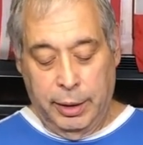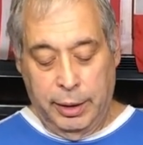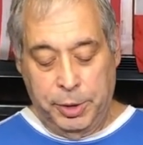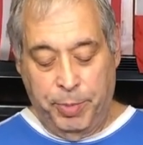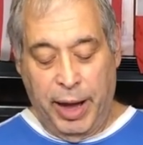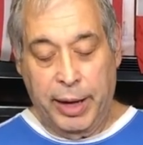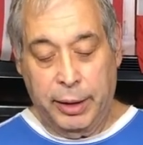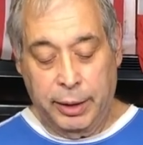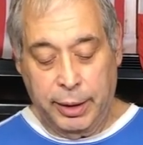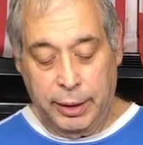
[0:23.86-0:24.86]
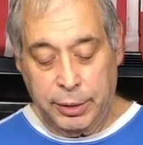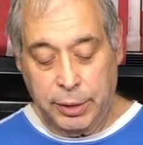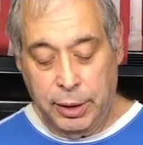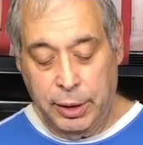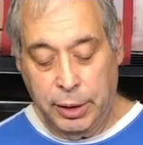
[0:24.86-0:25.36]
This bottle is
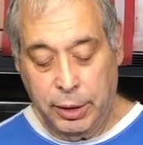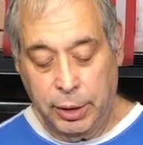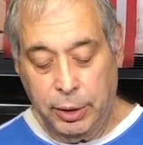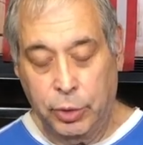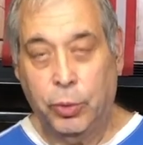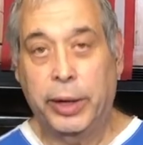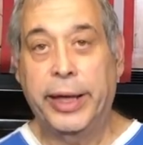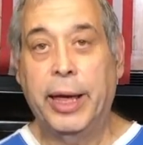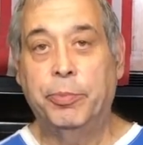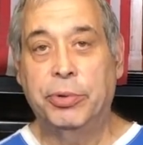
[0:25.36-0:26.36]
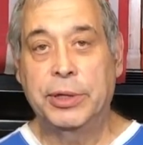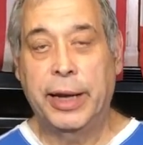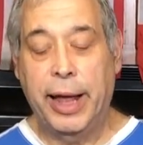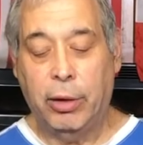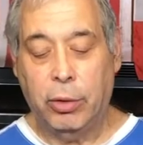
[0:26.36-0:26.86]
28%
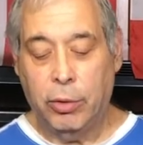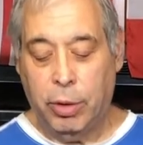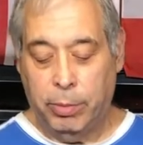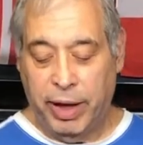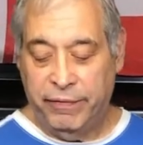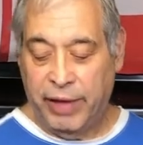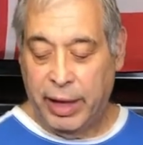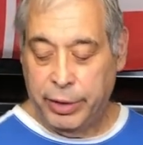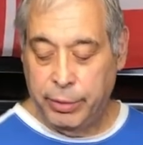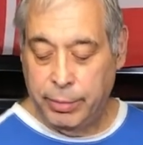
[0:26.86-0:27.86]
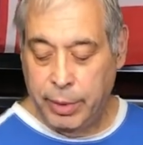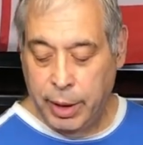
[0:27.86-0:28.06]
alcohol by volume.